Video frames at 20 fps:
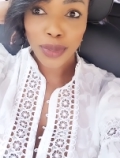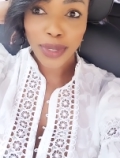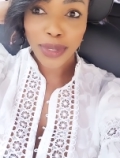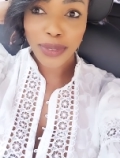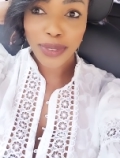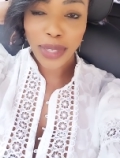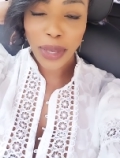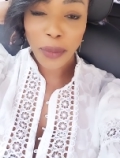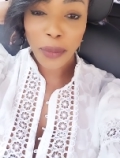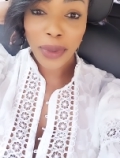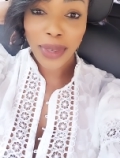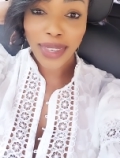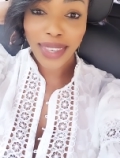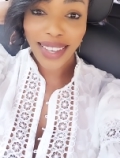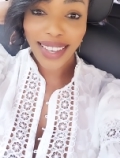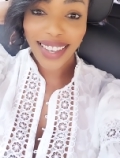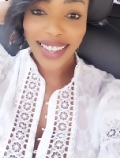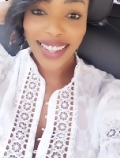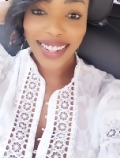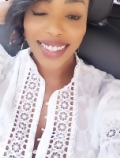dreams that we
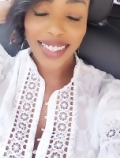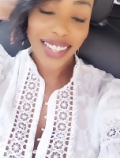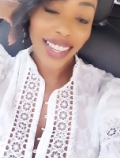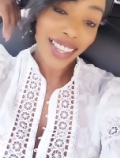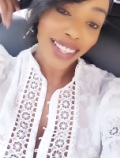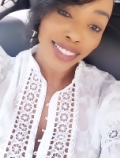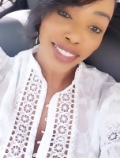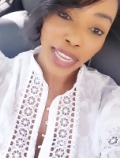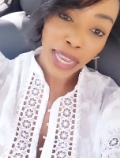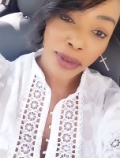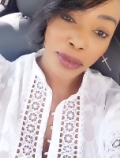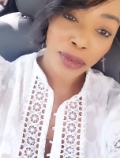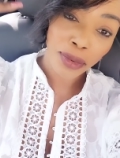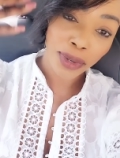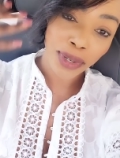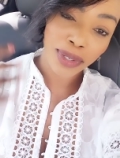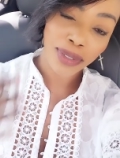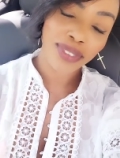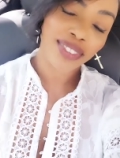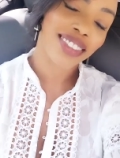get, the end time
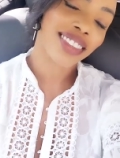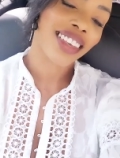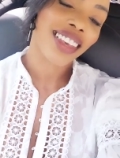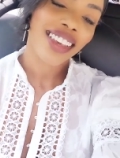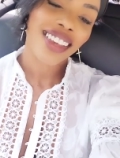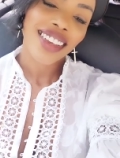dreams.